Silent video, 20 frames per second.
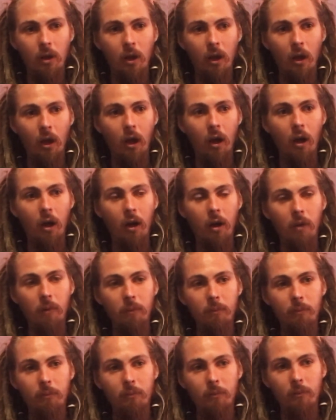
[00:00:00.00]
I
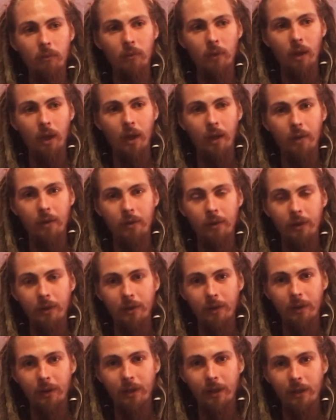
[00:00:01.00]
think
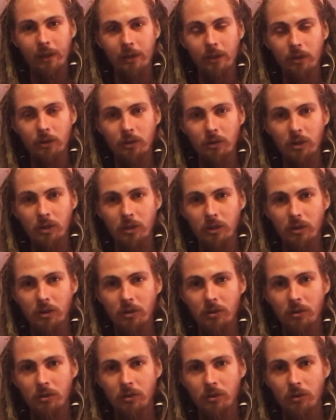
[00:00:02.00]
that they can
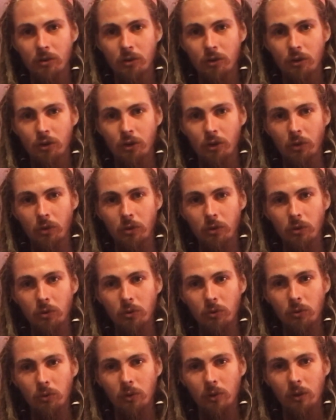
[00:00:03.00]
just show
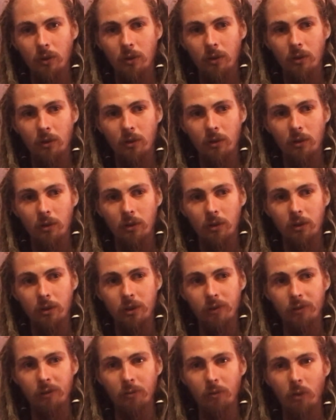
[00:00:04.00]
you
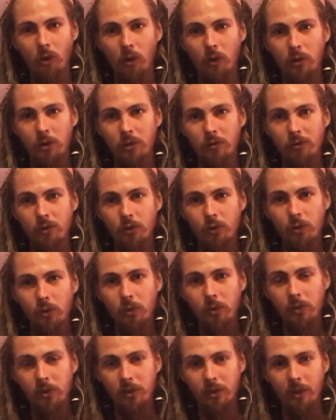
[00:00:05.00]
different parts of
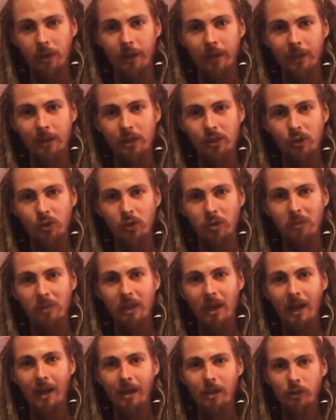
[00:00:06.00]
truths, like extremely
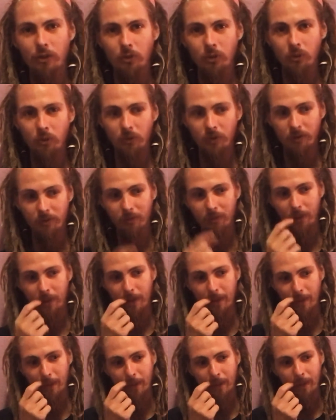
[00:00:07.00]
high truths,
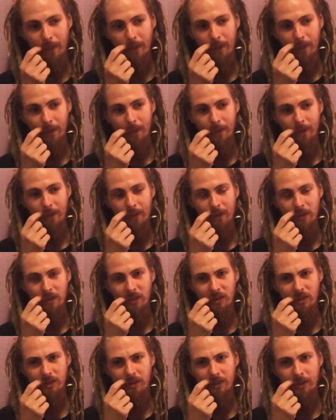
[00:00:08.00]
but
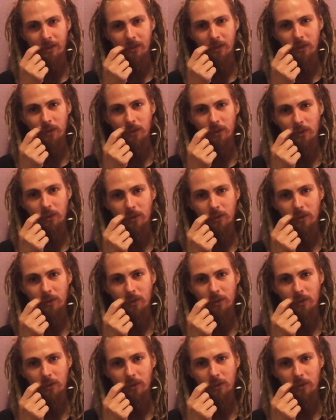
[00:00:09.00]
still